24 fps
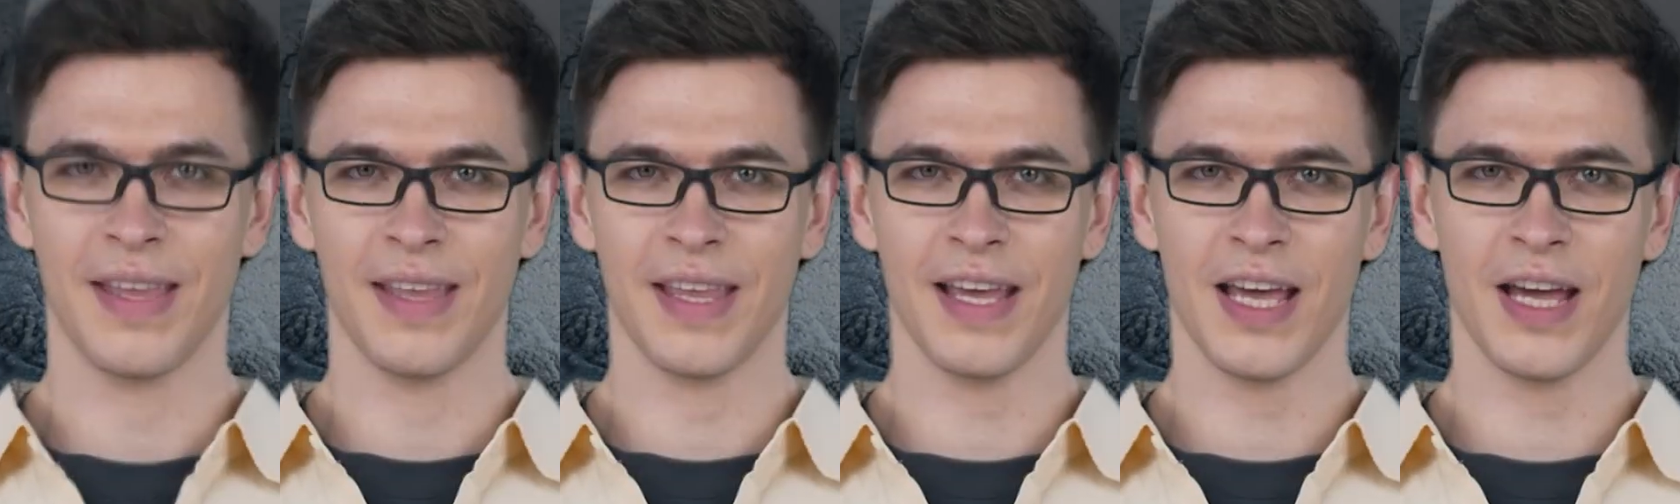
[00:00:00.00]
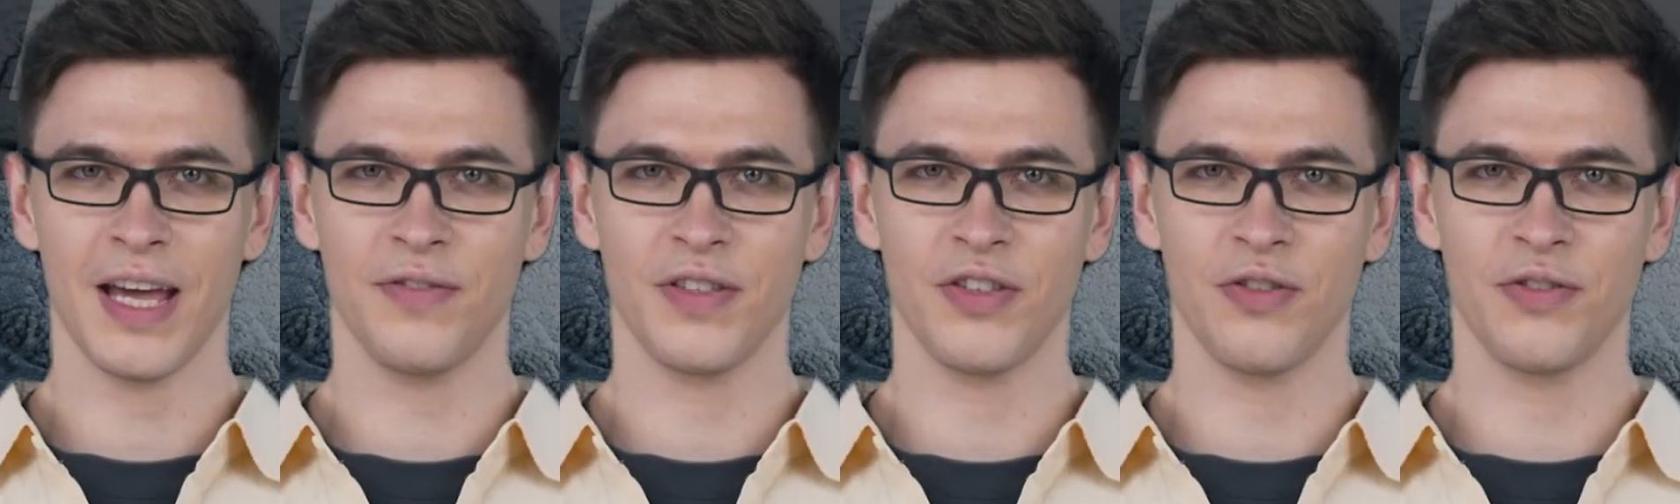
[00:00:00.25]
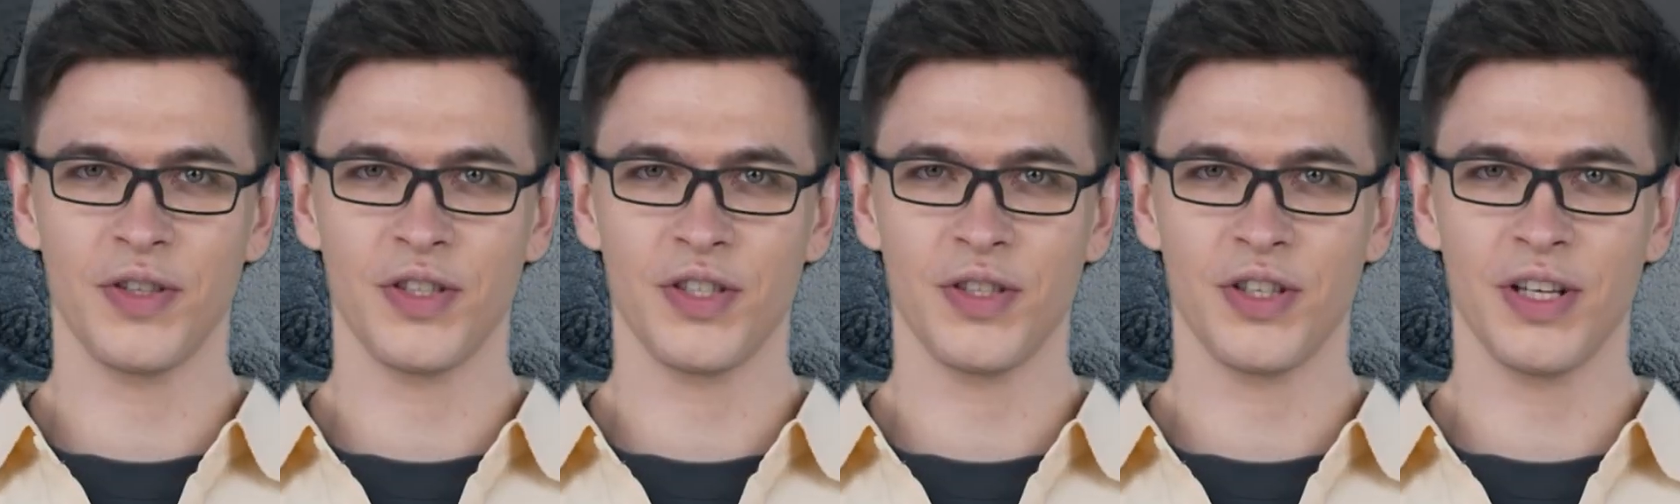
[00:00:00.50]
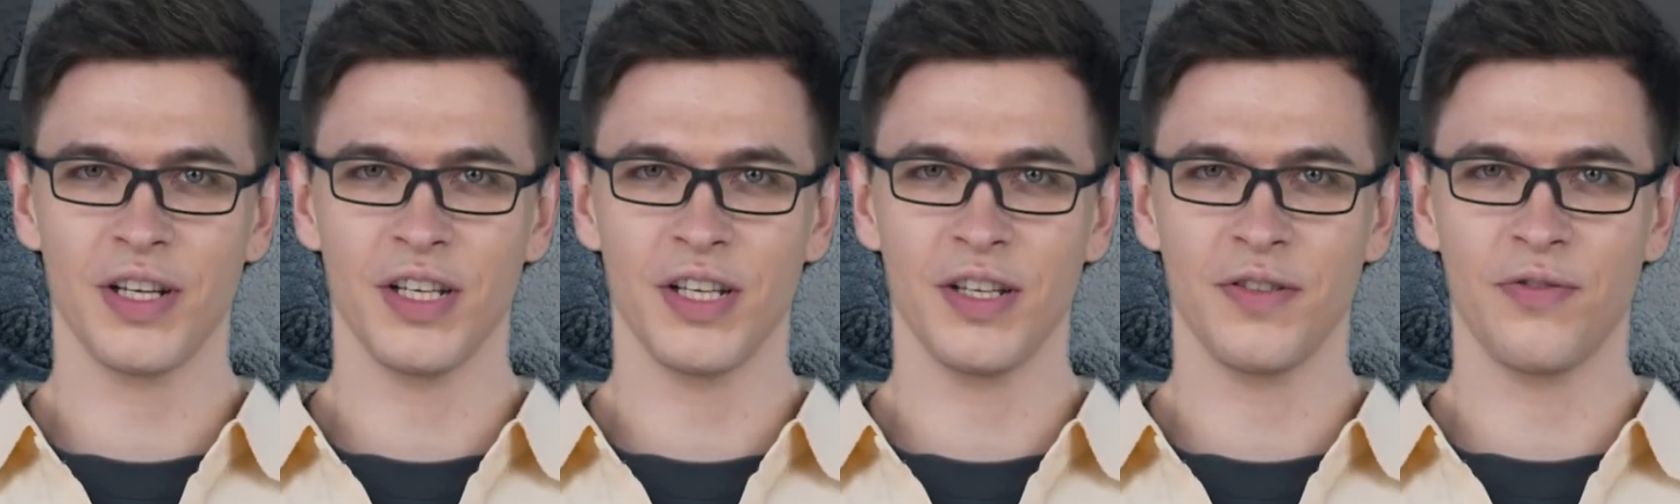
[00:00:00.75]
After
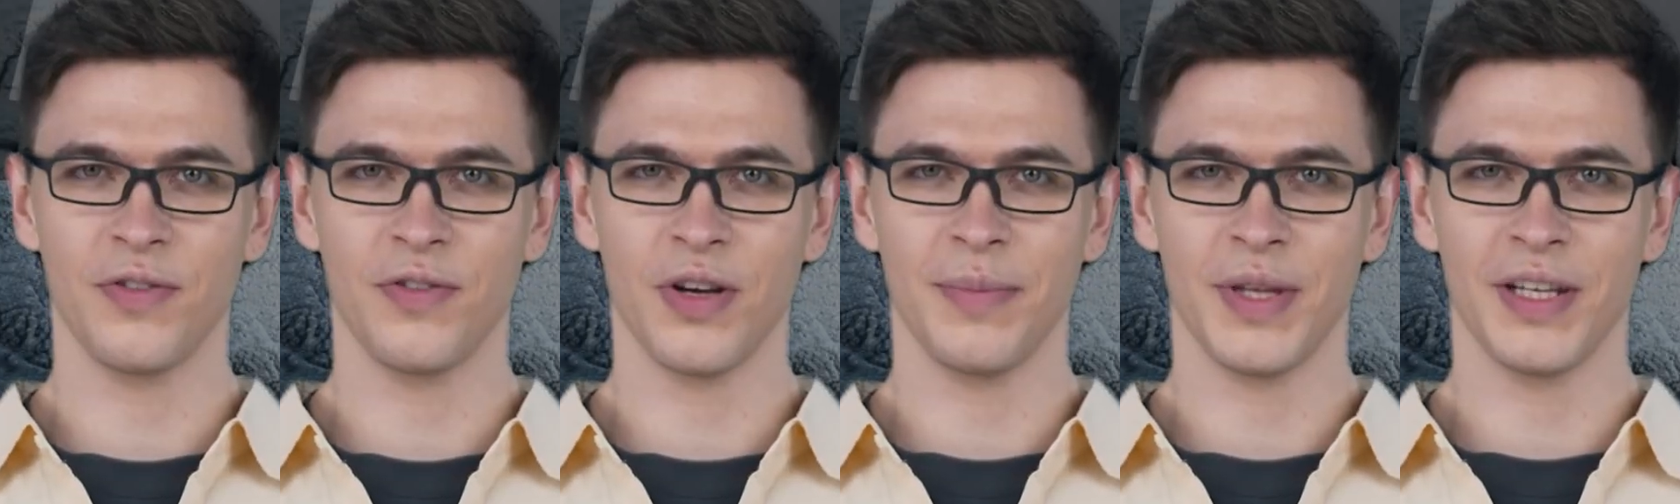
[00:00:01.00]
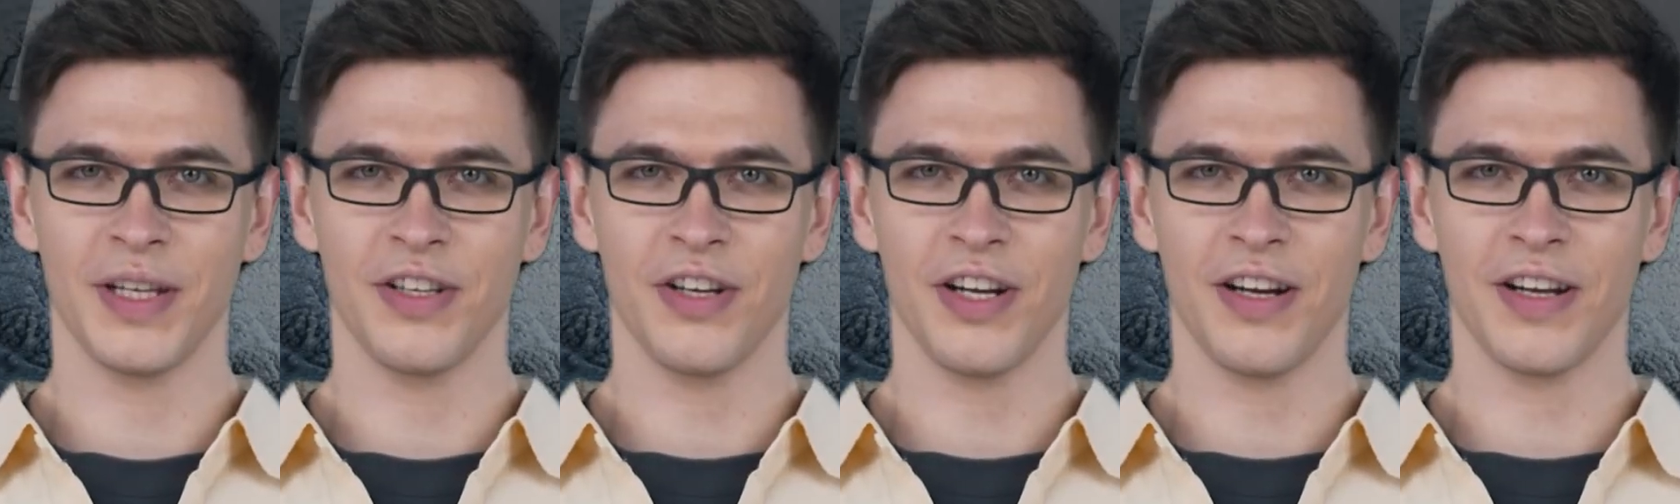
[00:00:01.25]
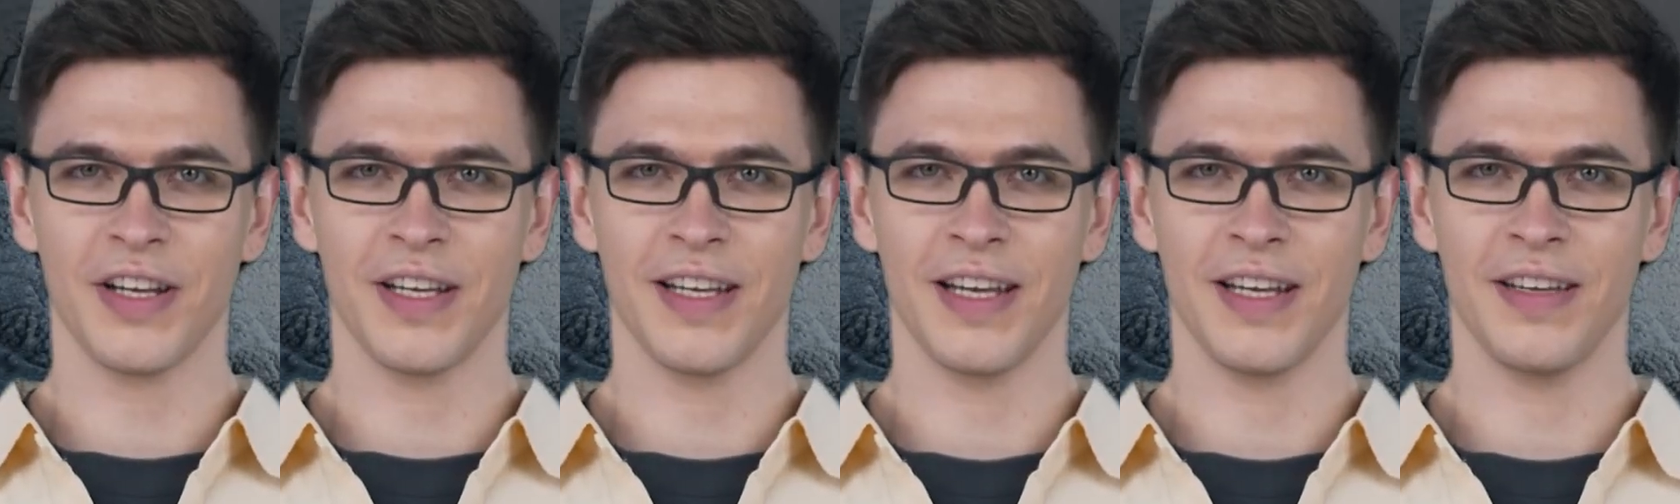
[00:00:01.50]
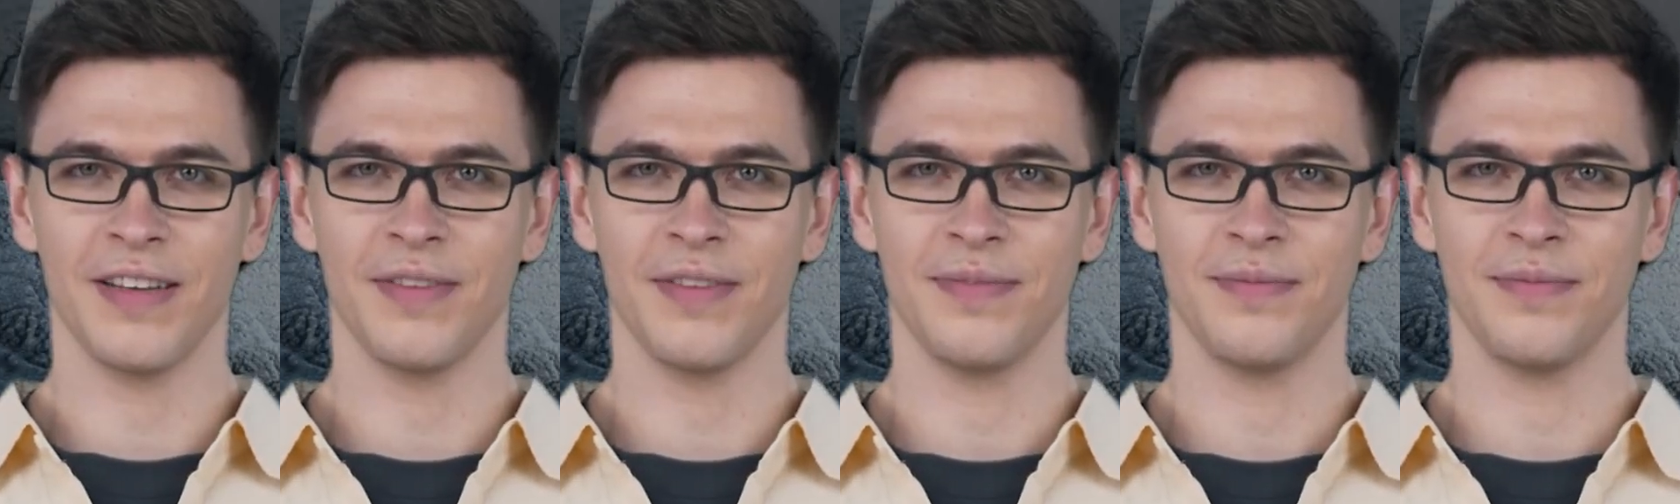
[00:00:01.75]
returning from Antarctica,